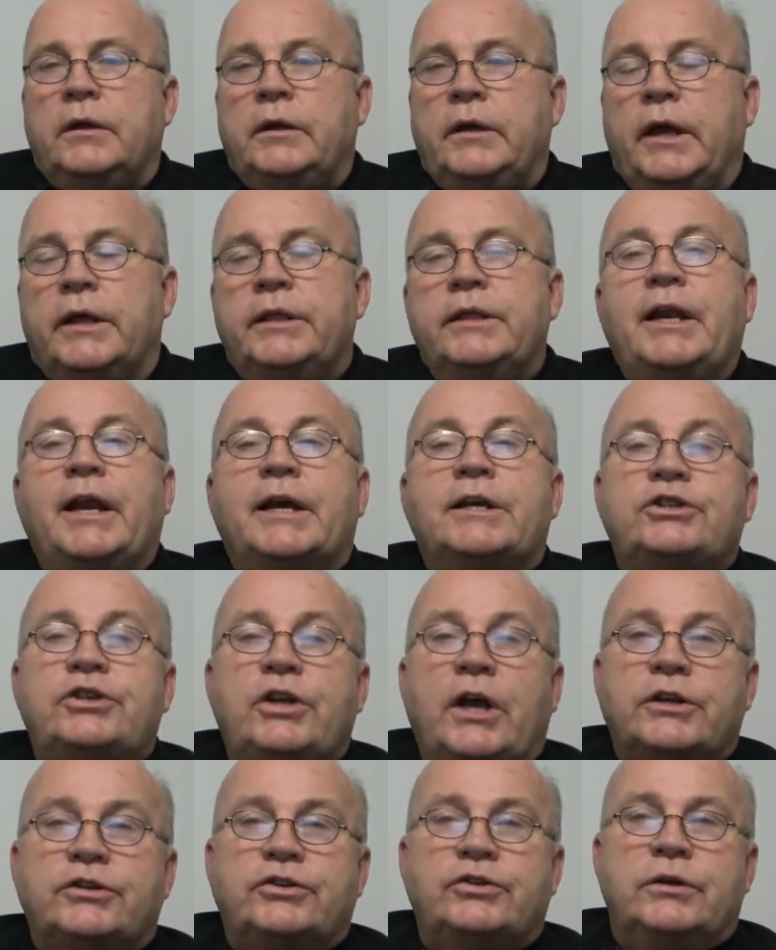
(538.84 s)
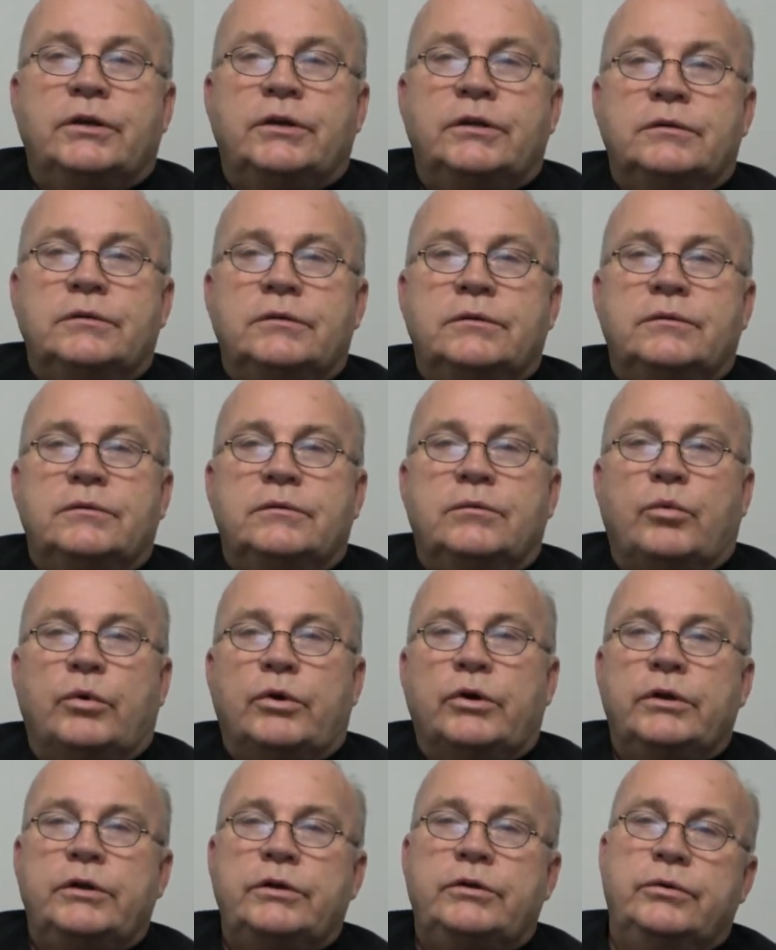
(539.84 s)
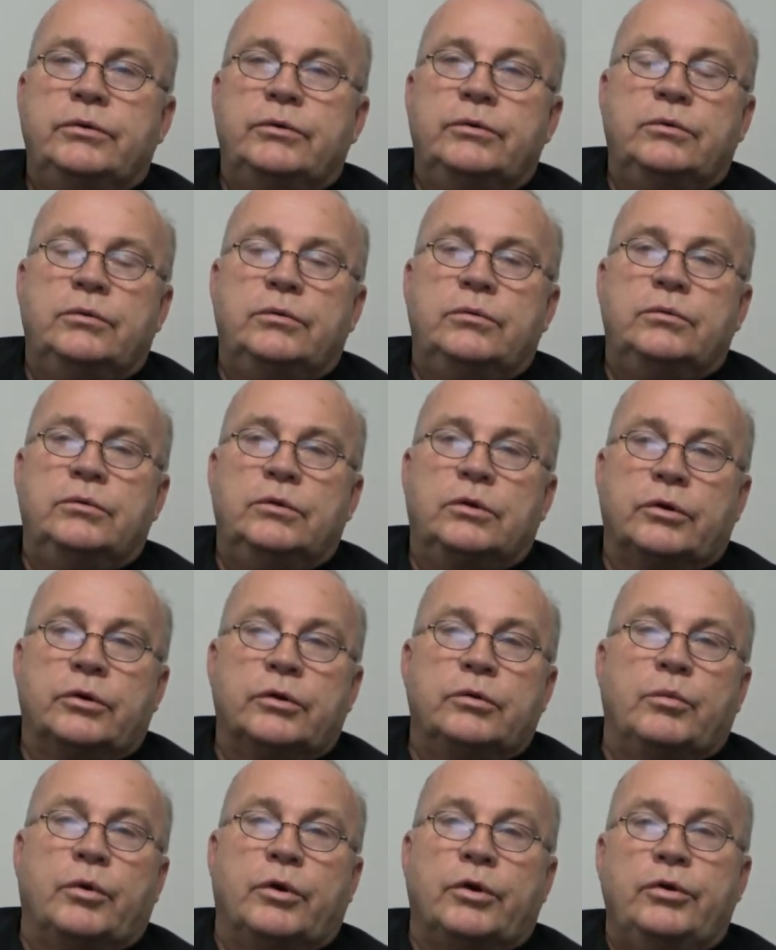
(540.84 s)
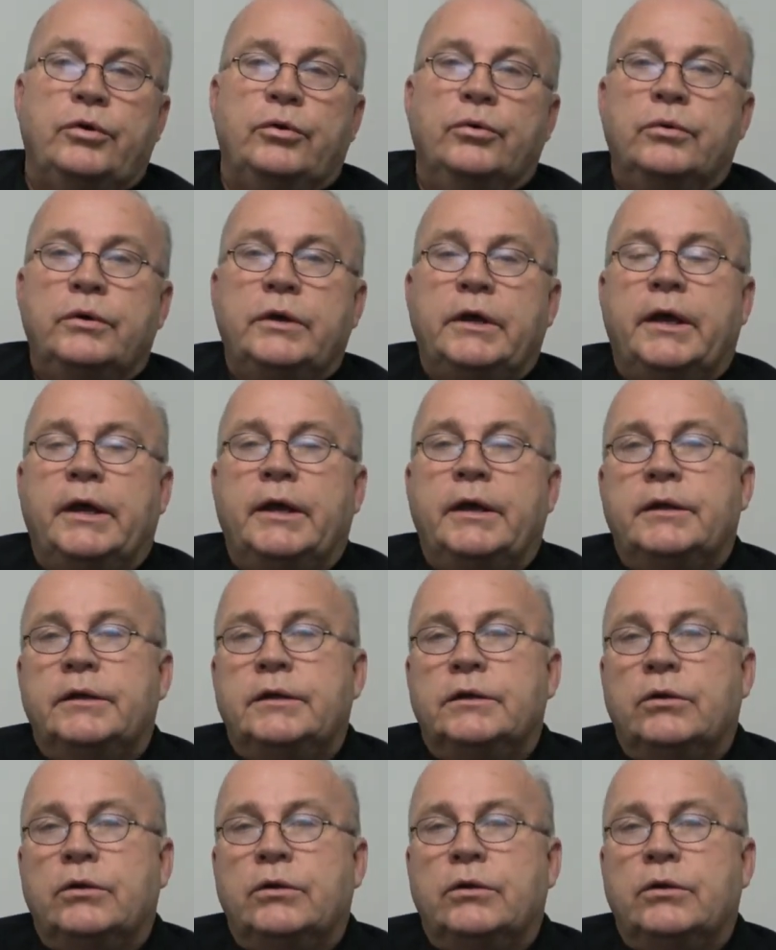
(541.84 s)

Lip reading: In the next section, we're going to learn where you can